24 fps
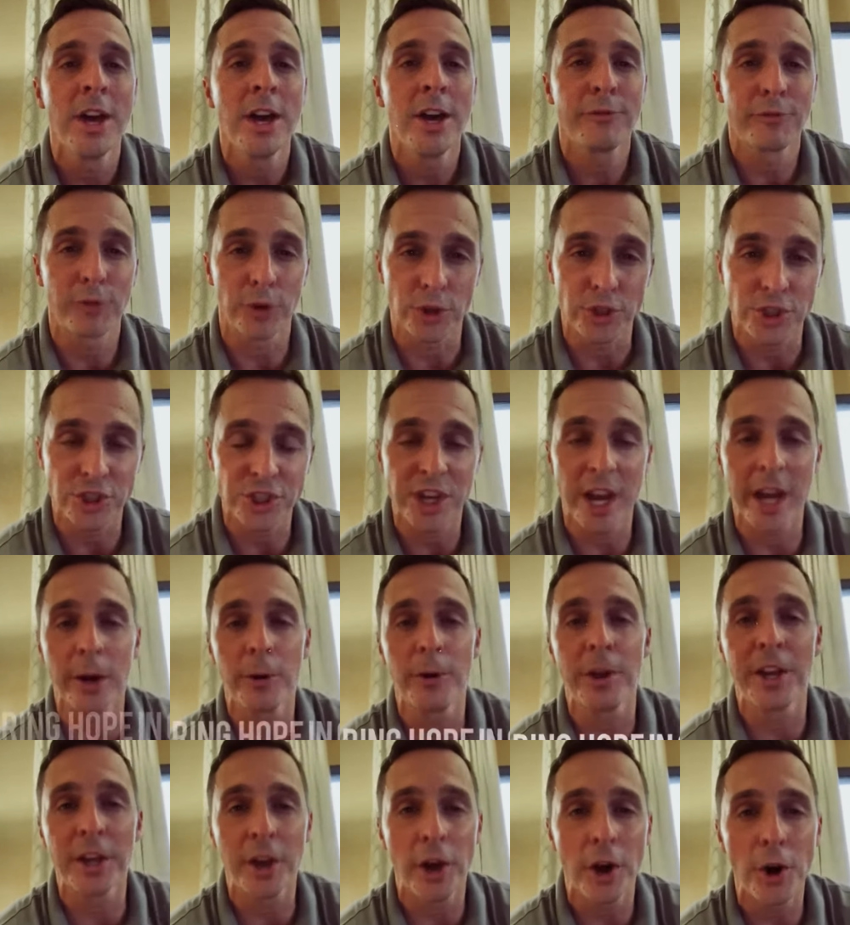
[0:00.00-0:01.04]
for
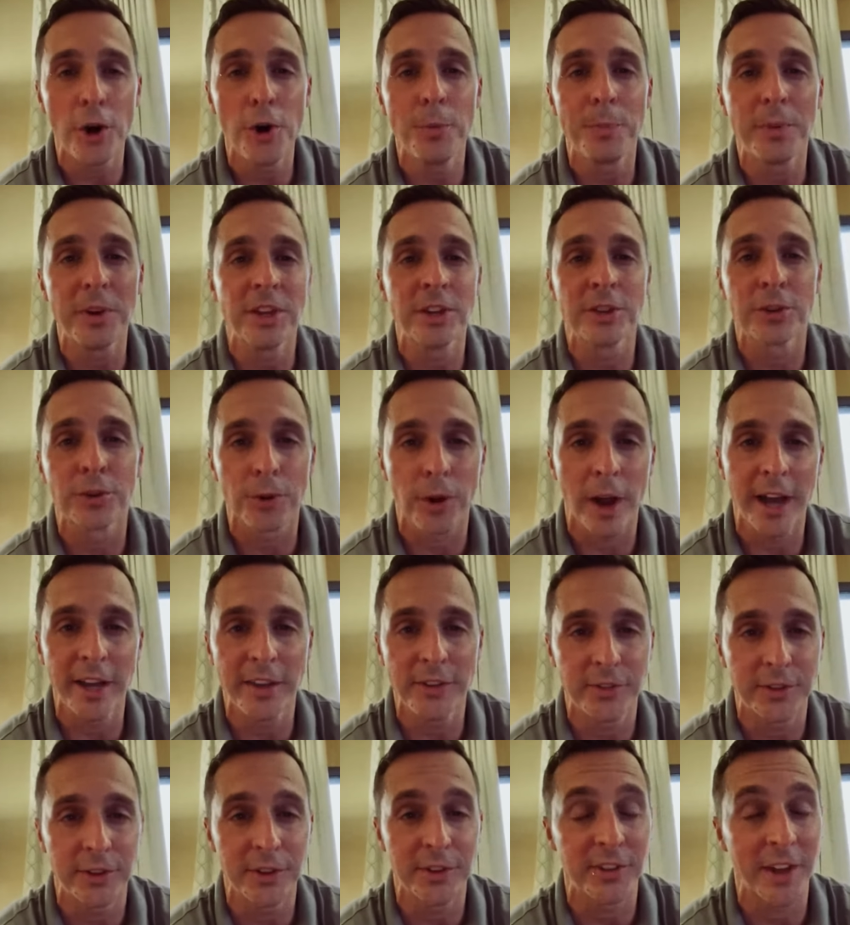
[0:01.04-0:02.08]
Sharing Hope in
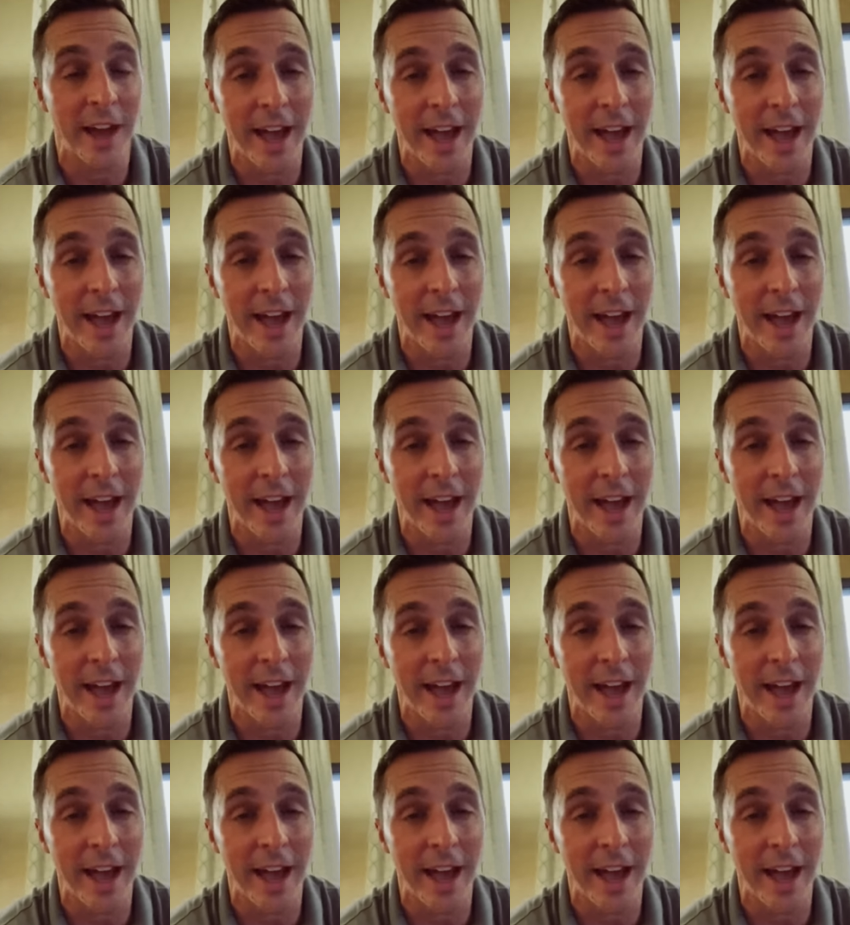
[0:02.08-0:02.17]
Crisis.